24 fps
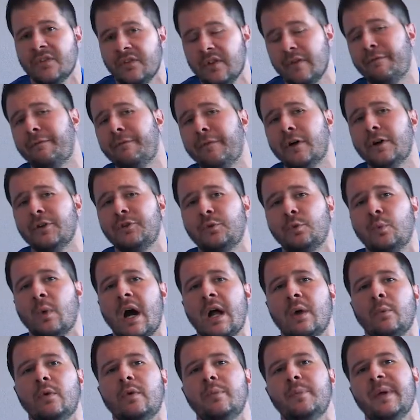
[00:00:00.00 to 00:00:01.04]
So the first
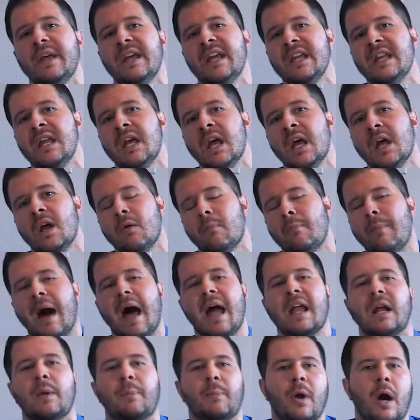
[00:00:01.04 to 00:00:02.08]
one would be
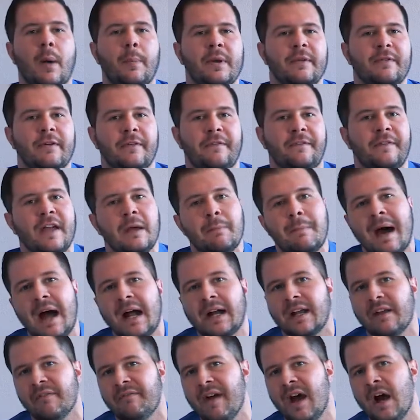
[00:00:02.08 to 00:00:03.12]
buying a property for fair
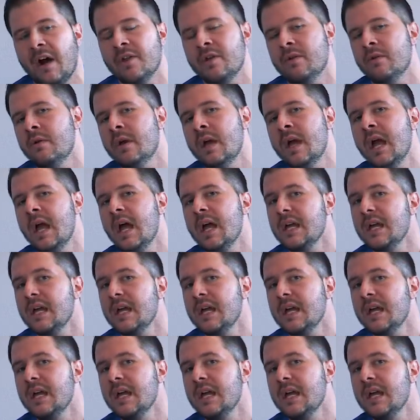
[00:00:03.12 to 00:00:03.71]
market value.